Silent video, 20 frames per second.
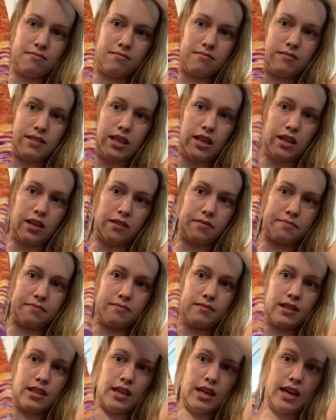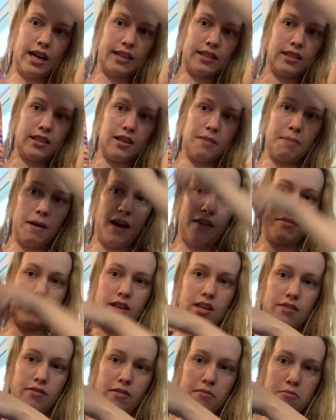Yeah. I ended up having
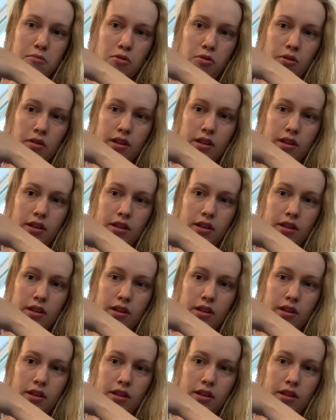even more